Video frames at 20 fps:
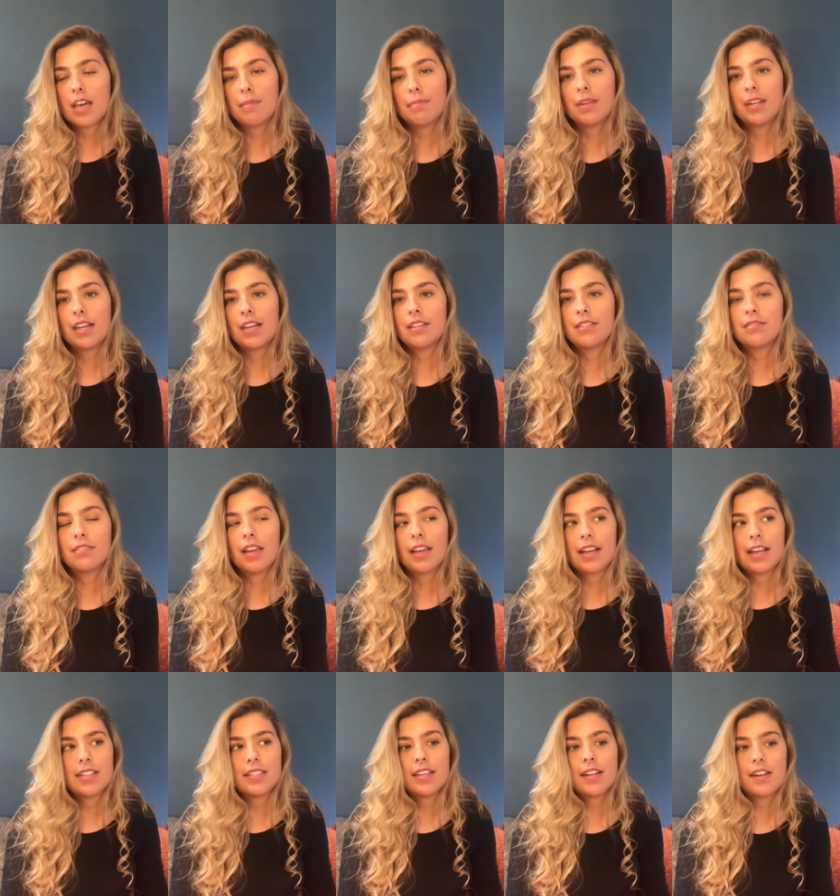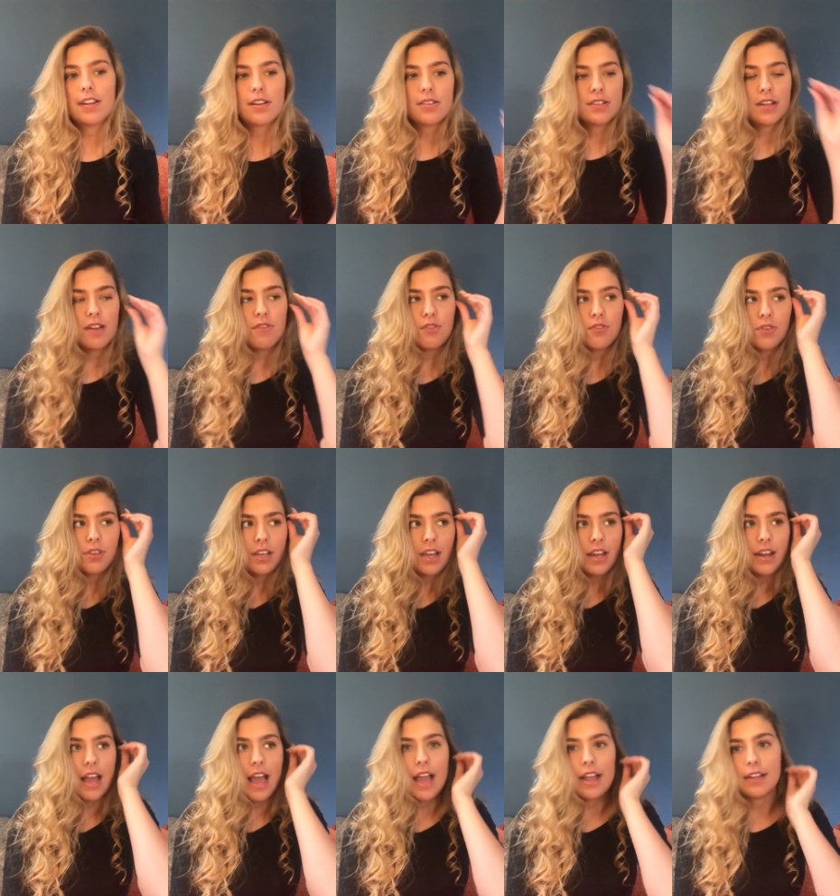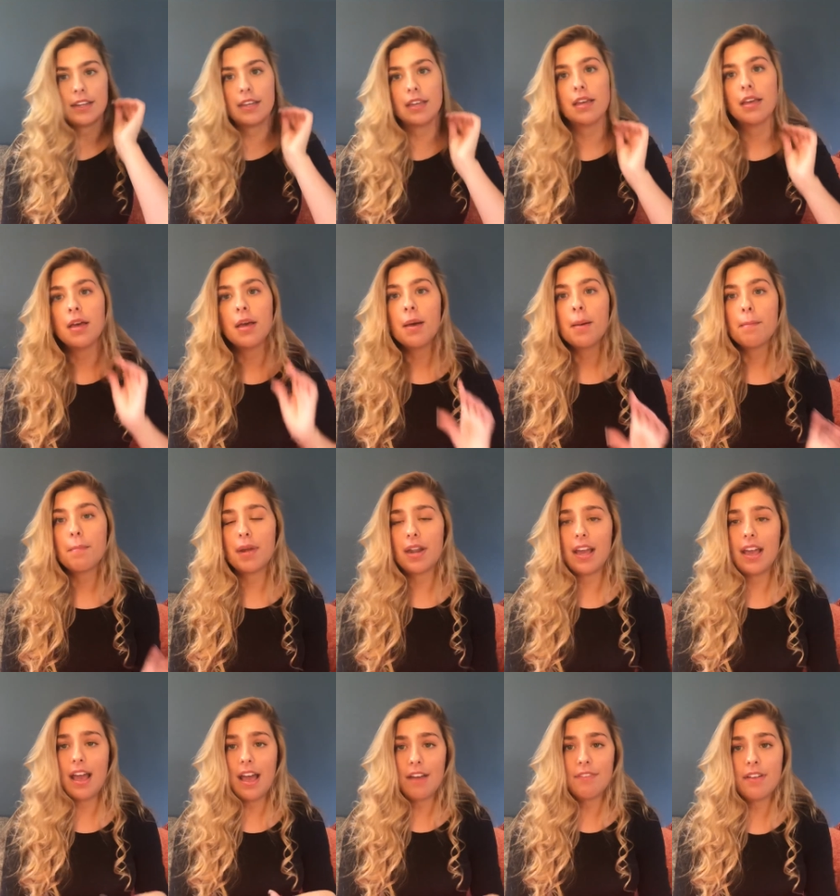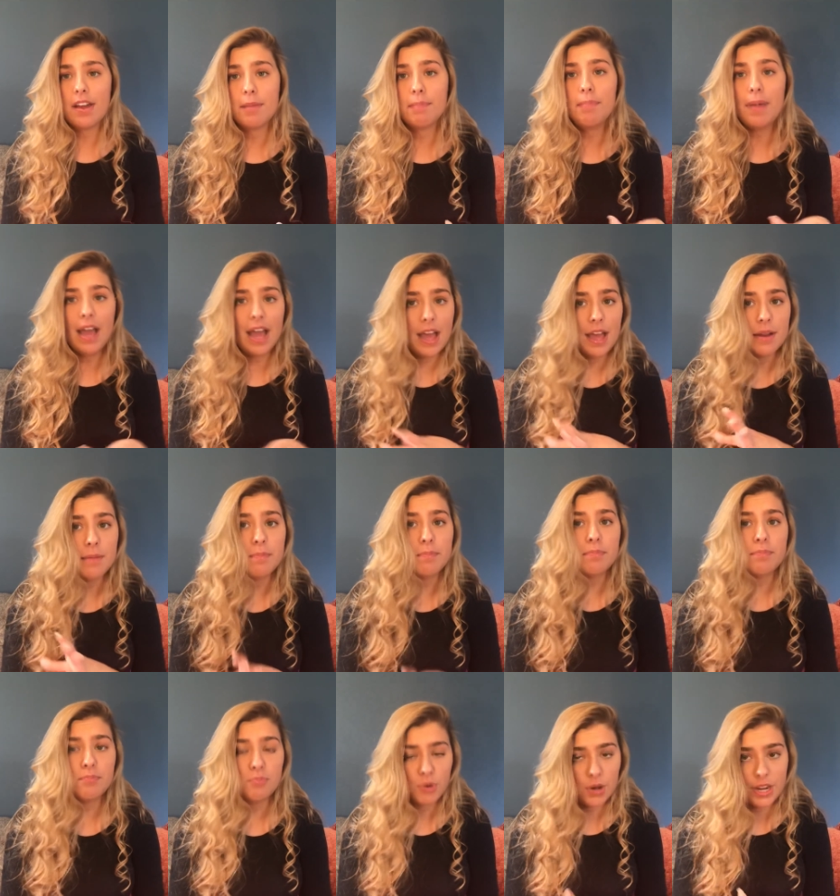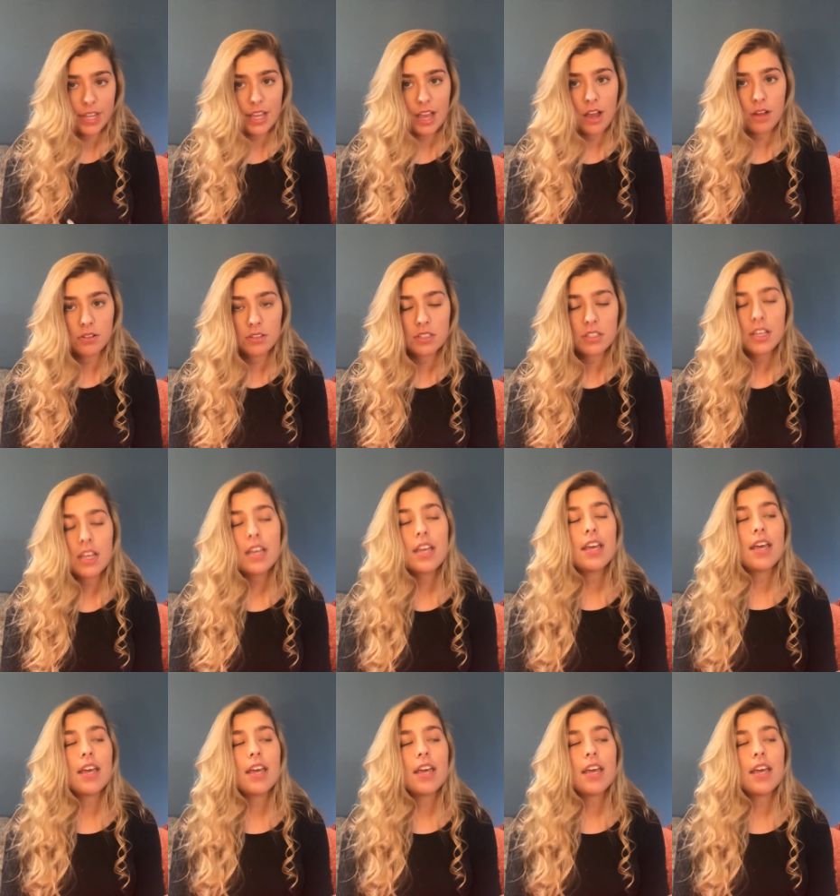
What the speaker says: I mean, like I said, it never really had acne, but I have had bad breakouts.